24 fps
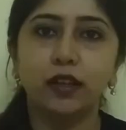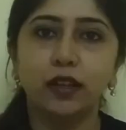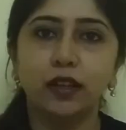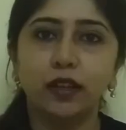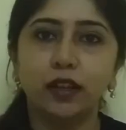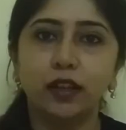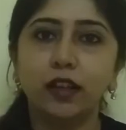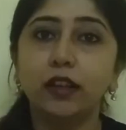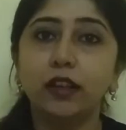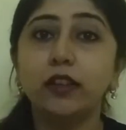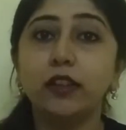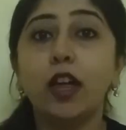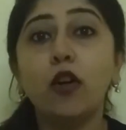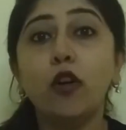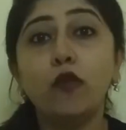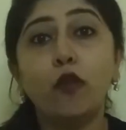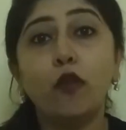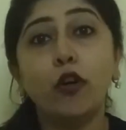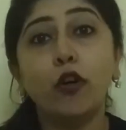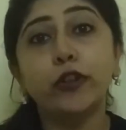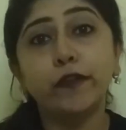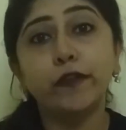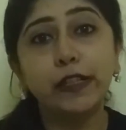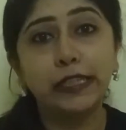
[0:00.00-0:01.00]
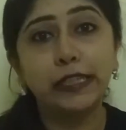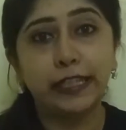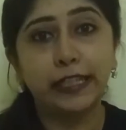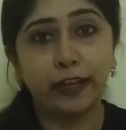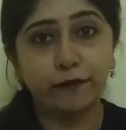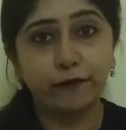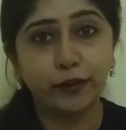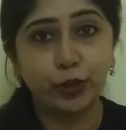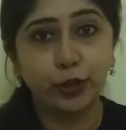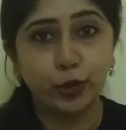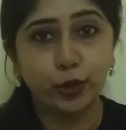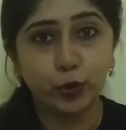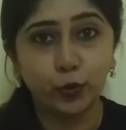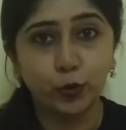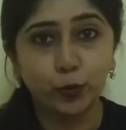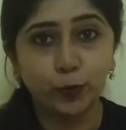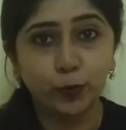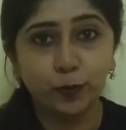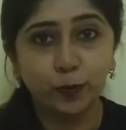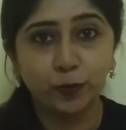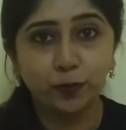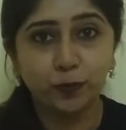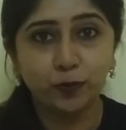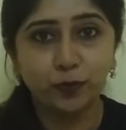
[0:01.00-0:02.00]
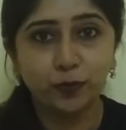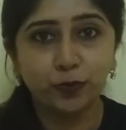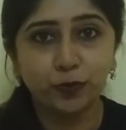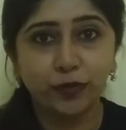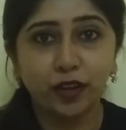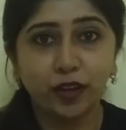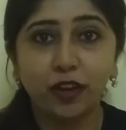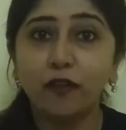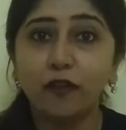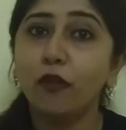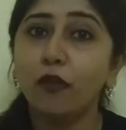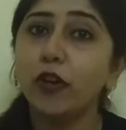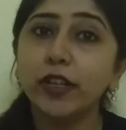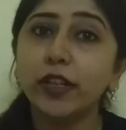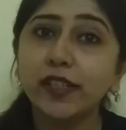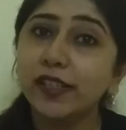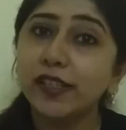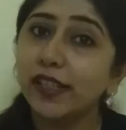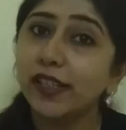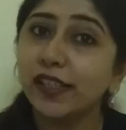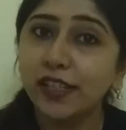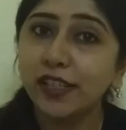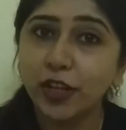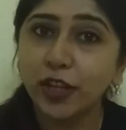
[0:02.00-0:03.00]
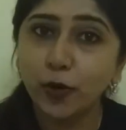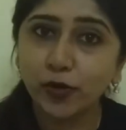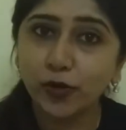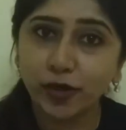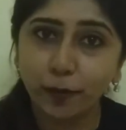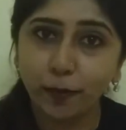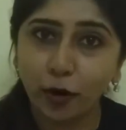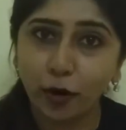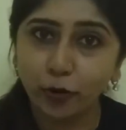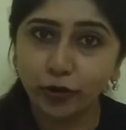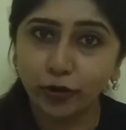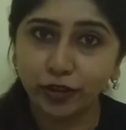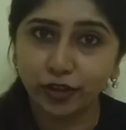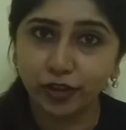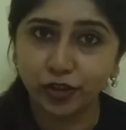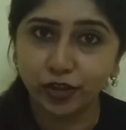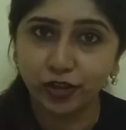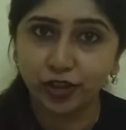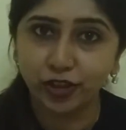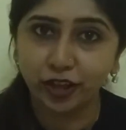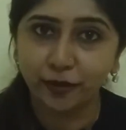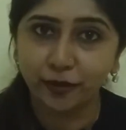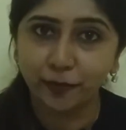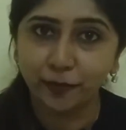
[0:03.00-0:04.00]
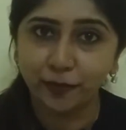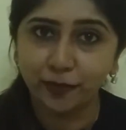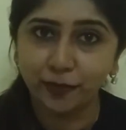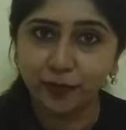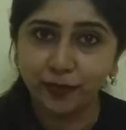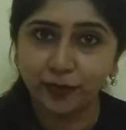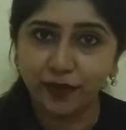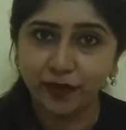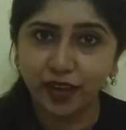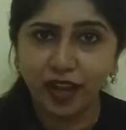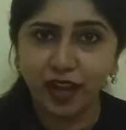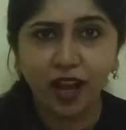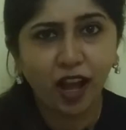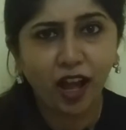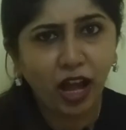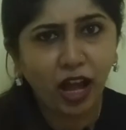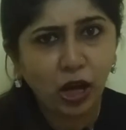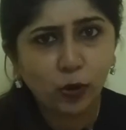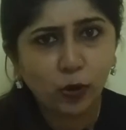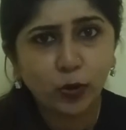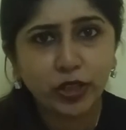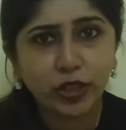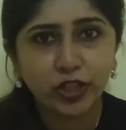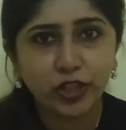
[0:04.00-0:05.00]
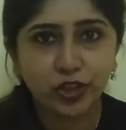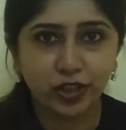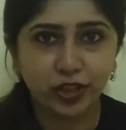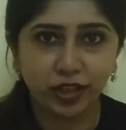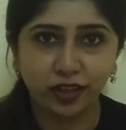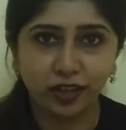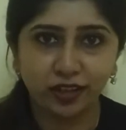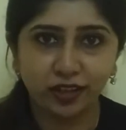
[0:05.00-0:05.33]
Now what will Daivat do? What is this news about Krishna? How is she?